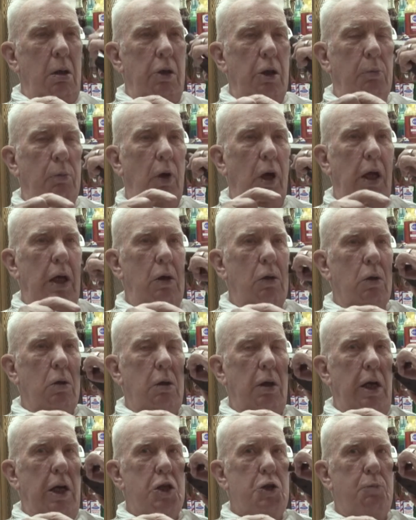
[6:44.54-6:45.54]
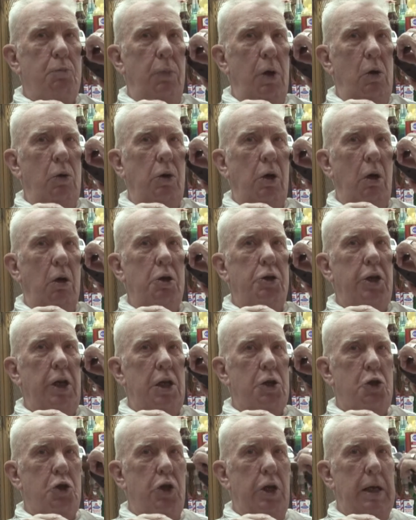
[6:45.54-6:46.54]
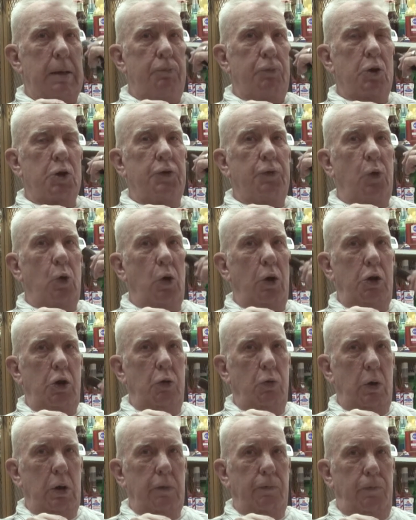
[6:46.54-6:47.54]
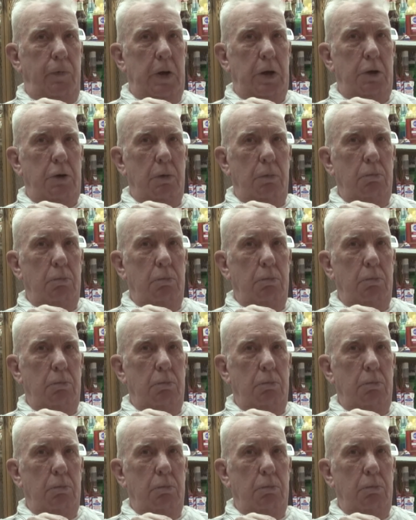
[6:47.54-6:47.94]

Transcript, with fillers: The Baleo class boat, her test depth was four hundred twelve feet.